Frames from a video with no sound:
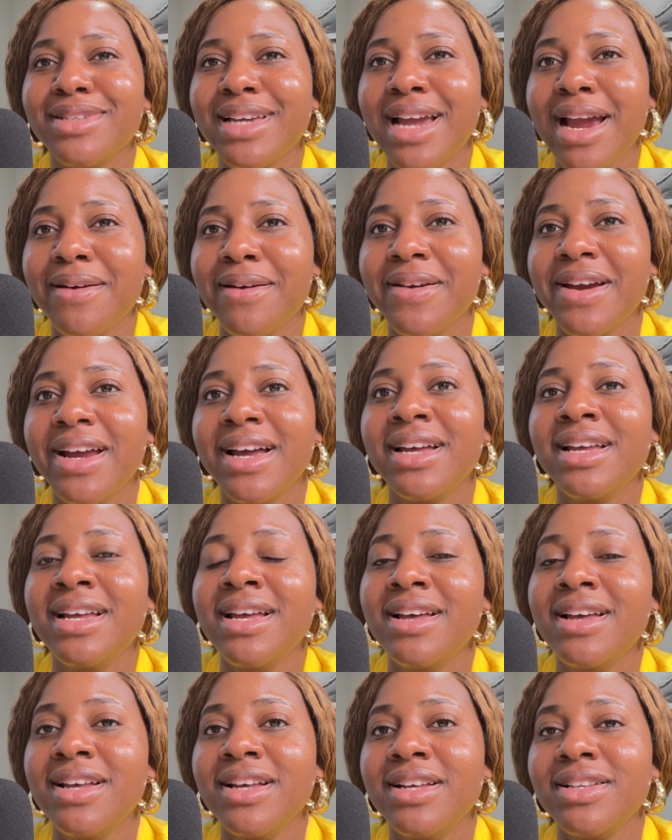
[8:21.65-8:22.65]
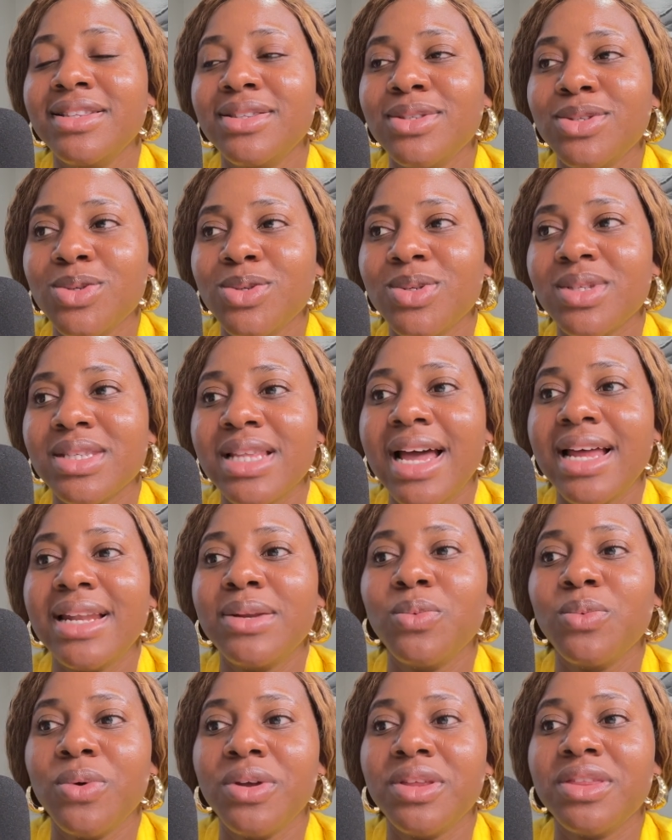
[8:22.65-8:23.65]
career to start
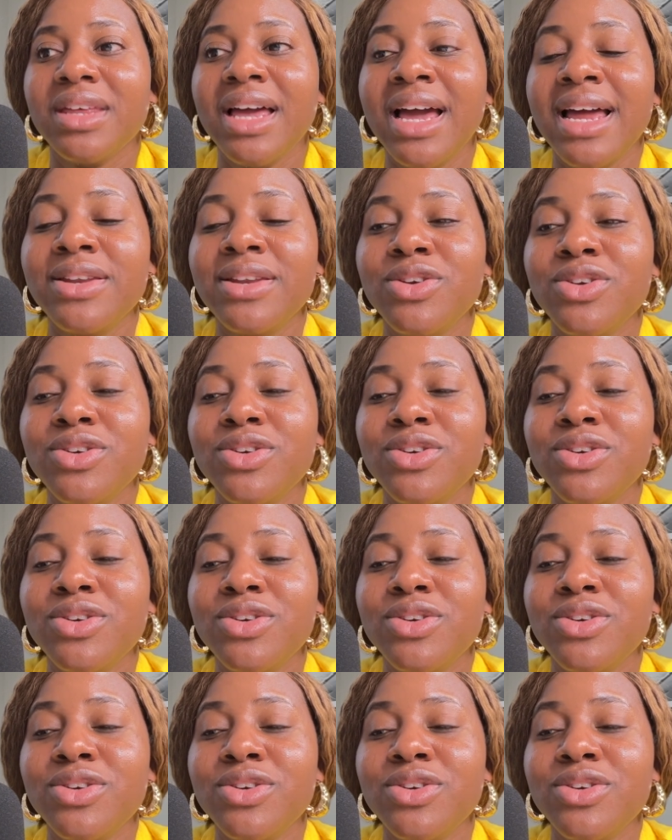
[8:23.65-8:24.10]
with, and you